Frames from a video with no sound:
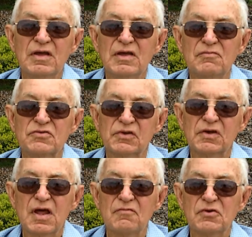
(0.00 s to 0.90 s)
He was
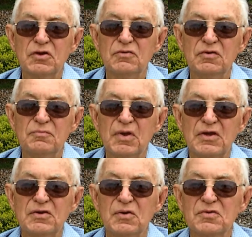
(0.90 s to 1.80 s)
kind of a dude that
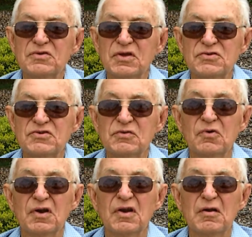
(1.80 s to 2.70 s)
paid no attention to
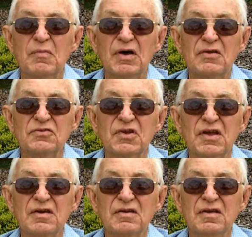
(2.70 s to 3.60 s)
what anybody
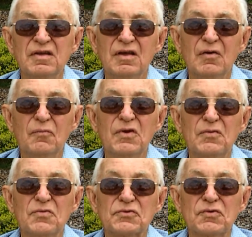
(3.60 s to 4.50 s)
said, and we
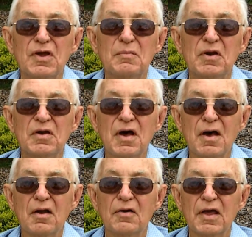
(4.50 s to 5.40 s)
were screaming and
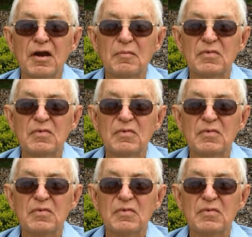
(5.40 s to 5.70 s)
hollering at him.